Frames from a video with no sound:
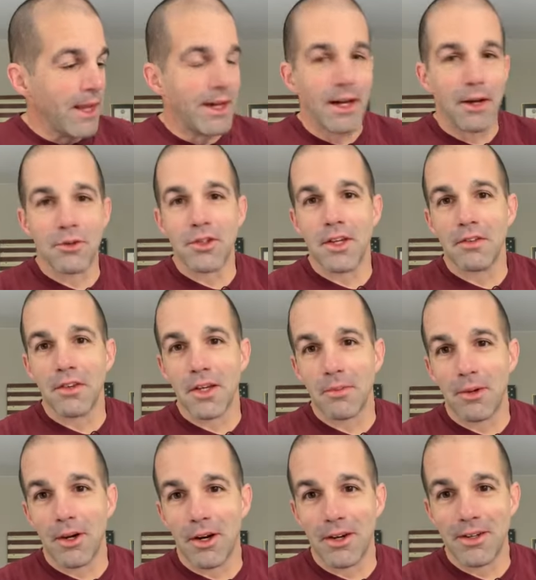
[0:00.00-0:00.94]
And I was giving
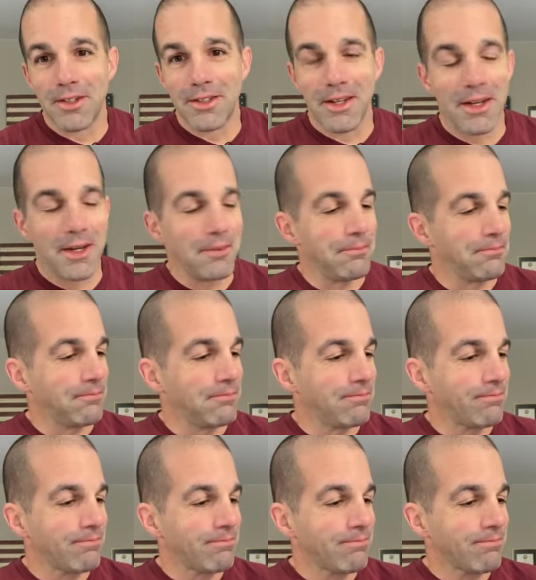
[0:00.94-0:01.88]
him a hard time.
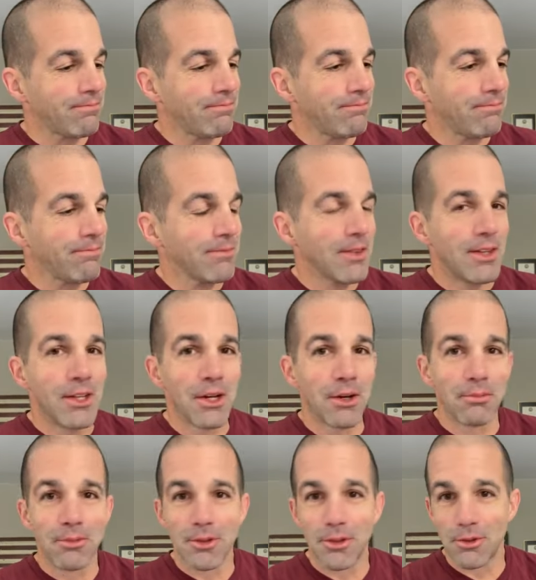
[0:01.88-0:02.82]
You
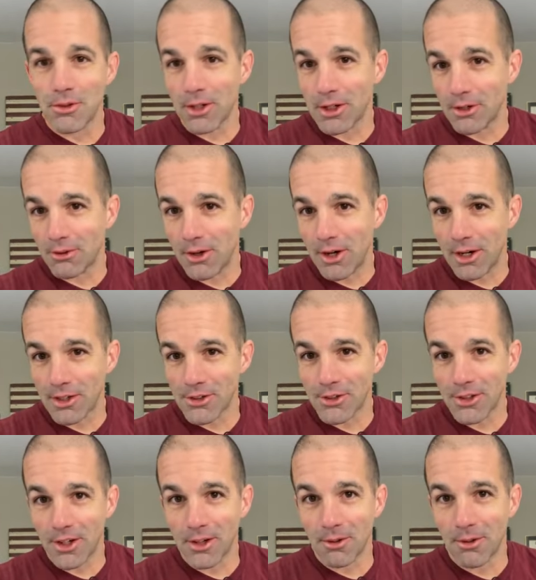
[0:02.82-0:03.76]
know, he was like a rock
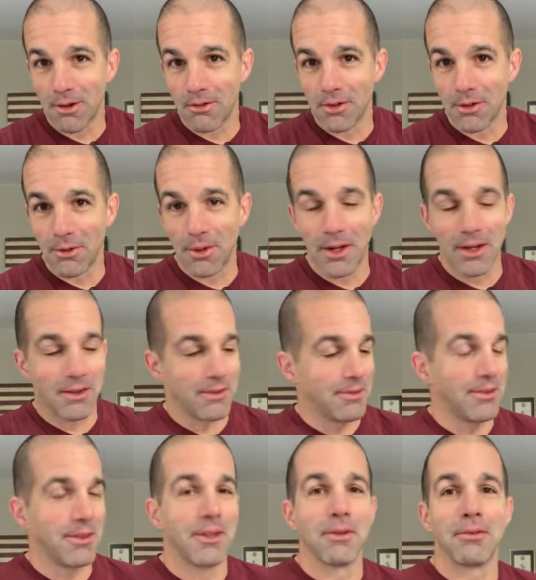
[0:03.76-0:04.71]
star wherever he went.
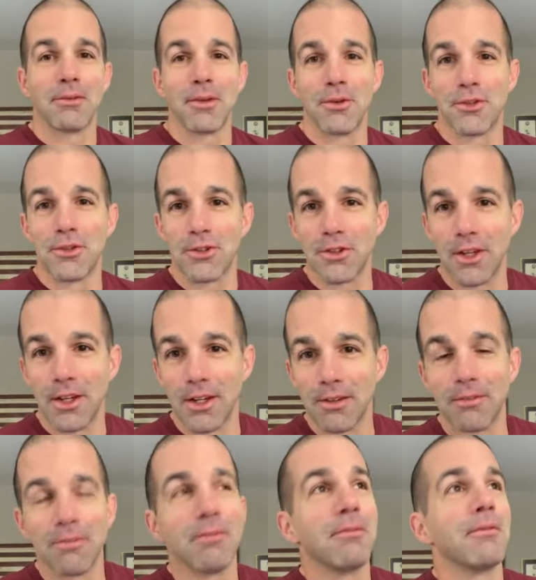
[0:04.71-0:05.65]
You know, he was just
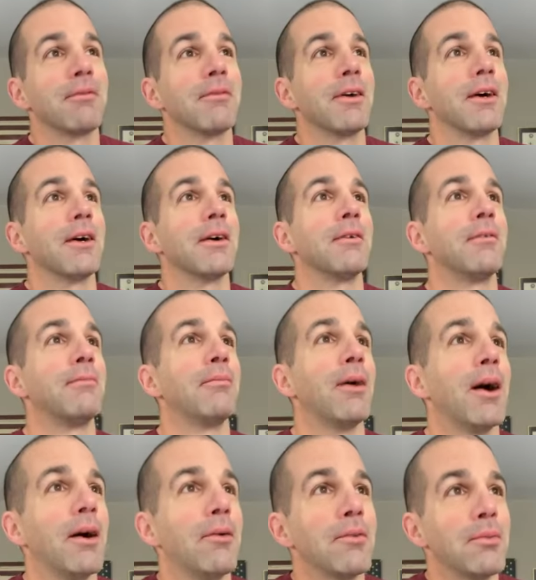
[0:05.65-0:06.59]
getting
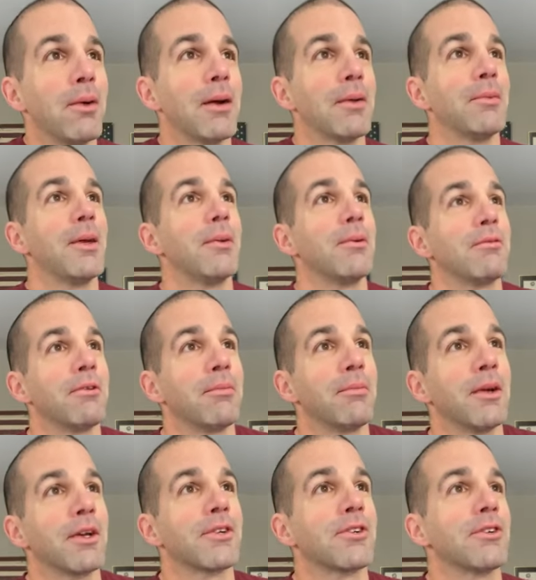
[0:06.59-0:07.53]
mobbed by people for
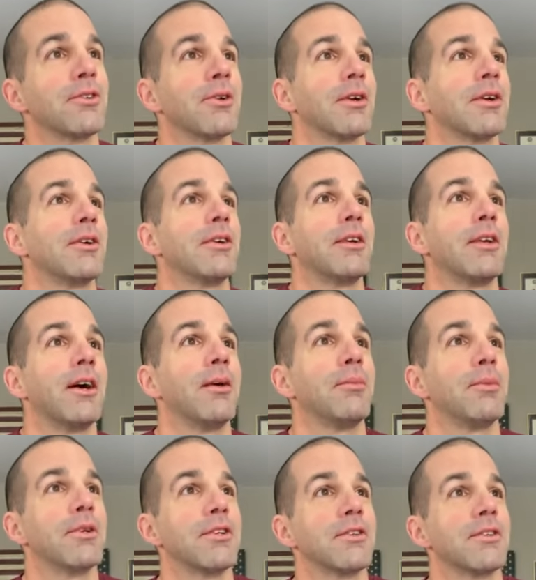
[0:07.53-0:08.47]
pictures, so I couldn't
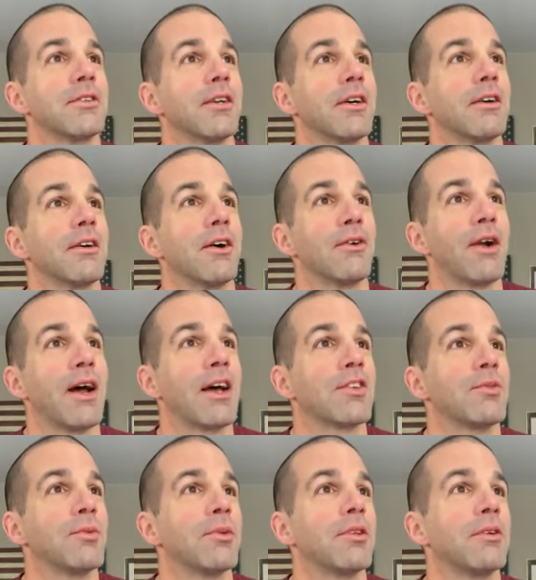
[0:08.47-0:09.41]
help but just
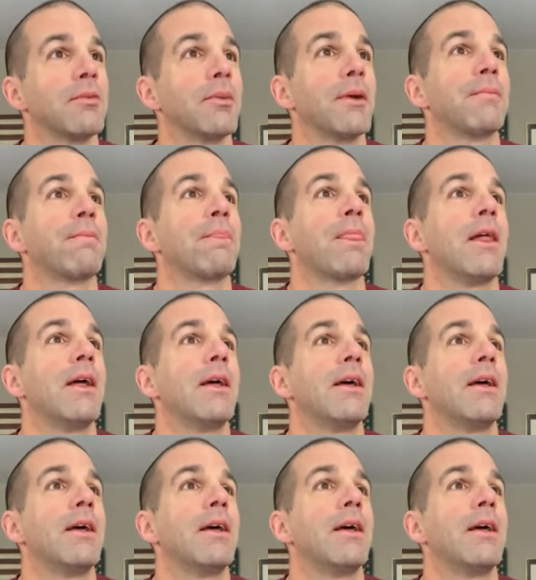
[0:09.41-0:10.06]
harass him a little bit.